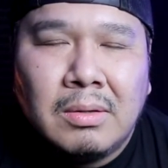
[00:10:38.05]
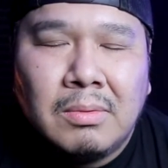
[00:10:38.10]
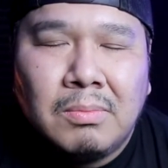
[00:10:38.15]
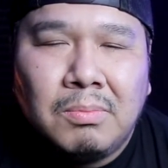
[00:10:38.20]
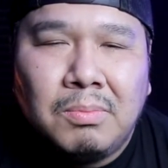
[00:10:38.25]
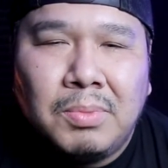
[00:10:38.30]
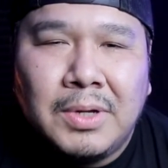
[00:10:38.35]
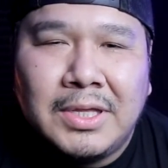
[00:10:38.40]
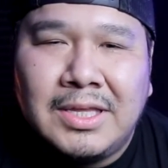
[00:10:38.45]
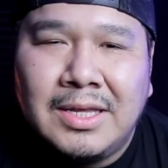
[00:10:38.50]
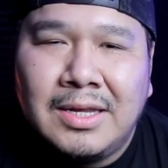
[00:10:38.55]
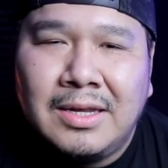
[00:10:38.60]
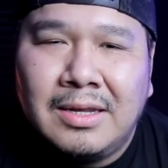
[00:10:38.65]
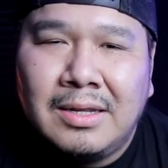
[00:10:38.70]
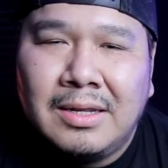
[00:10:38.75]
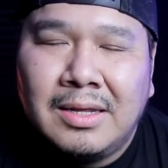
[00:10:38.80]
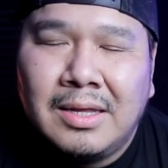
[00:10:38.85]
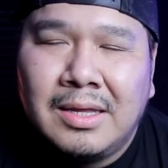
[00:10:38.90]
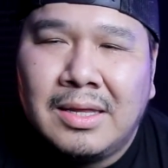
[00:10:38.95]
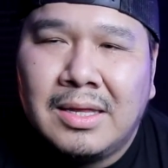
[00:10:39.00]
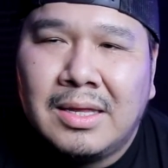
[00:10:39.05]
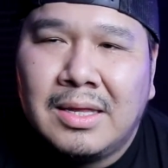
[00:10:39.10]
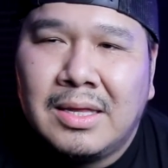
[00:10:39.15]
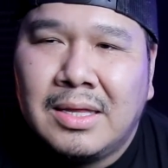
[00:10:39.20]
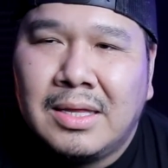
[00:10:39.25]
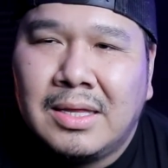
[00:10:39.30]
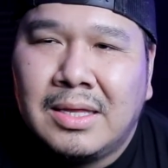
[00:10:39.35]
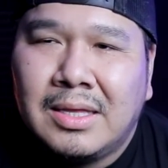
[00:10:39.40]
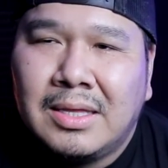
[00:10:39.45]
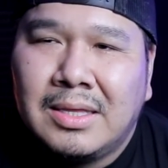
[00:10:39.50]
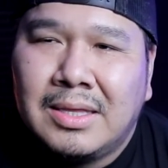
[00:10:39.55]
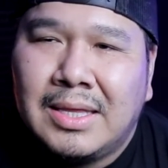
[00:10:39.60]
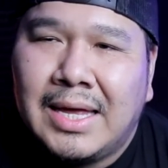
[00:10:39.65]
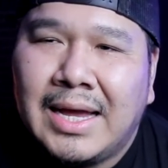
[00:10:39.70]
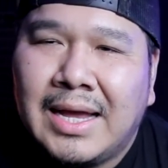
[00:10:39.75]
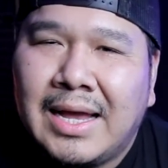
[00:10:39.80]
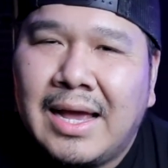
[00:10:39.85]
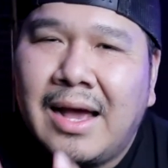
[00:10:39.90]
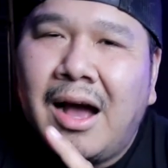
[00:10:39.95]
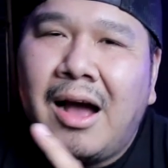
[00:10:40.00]
But then,
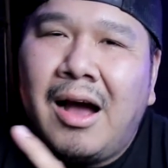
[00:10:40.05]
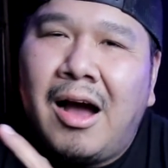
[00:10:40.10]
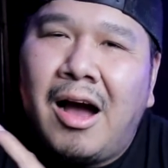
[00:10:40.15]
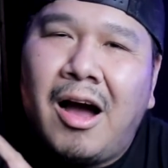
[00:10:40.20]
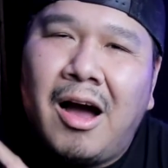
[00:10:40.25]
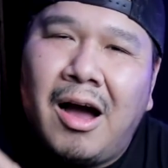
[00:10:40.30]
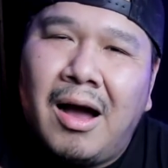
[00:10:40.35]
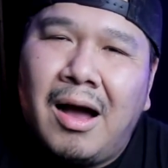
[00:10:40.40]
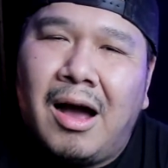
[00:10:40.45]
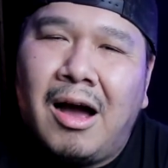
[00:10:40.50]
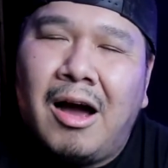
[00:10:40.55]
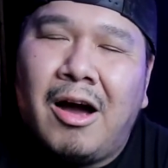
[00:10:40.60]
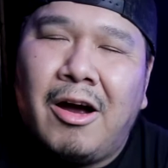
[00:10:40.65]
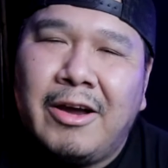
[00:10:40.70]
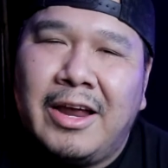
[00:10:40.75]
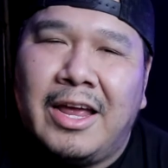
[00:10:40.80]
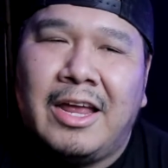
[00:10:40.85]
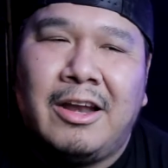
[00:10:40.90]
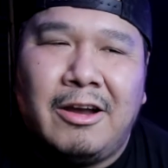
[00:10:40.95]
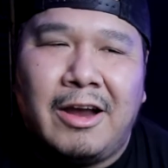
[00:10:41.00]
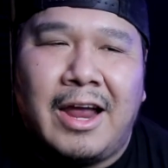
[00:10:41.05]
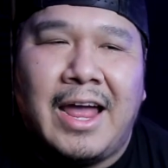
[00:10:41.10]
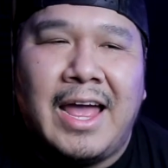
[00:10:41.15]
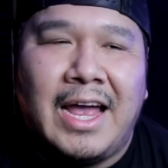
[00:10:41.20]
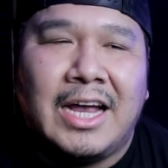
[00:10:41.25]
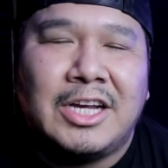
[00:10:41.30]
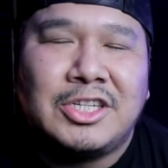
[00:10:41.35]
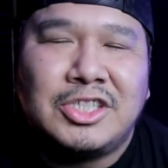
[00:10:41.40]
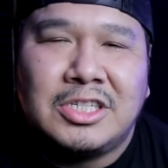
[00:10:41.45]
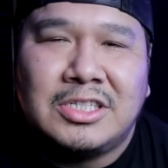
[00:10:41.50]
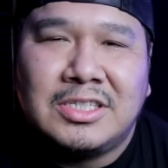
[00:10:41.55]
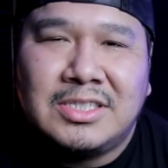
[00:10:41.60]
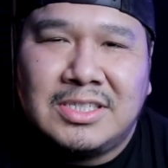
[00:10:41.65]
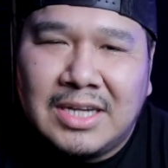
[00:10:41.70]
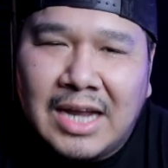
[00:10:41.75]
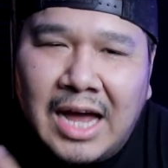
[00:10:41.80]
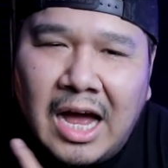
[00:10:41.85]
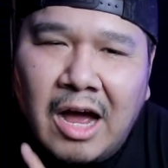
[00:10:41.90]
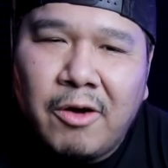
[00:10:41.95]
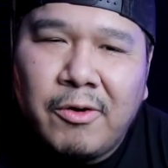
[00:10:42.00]
like, our interactions
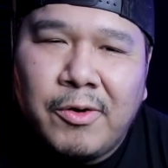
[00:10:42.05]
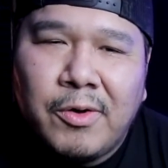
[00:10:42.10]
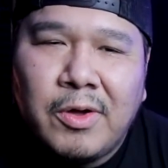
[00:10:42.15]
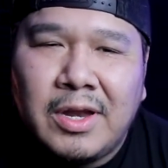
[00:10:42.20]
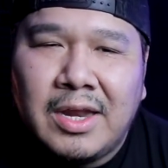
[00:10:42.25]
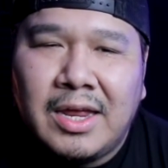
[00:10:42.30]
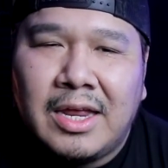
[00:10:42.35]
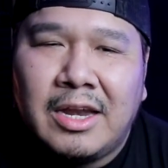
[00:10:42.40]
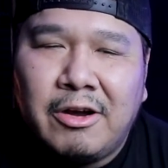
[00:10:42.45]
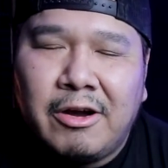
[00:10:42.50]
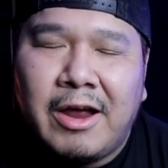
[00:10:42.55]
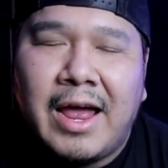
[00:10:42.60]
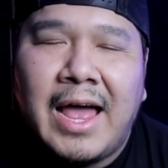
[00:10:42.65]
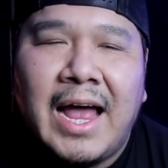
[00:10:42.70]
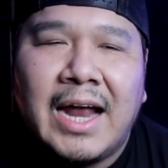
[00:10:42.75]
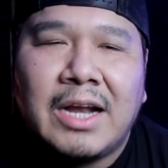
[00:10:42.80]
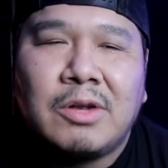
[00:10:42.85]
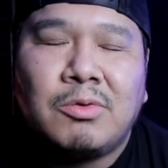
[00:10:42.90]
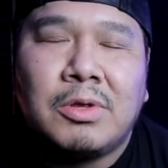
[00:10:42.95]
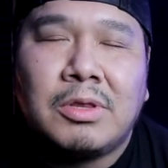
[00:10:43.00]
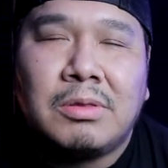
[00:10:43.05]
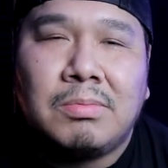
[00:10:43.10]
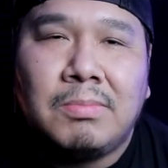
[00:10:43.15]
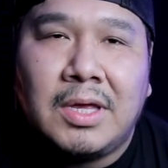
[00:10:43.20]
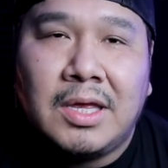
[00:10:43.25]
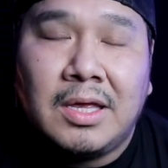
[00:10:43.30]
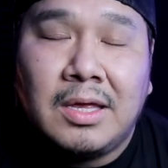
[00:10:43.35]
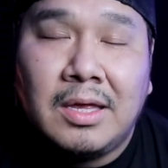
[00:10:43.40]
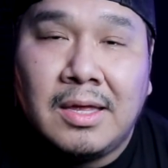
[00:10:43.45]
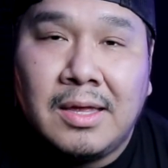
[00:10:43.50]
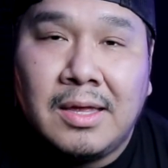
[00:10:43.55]
and how he would interact with me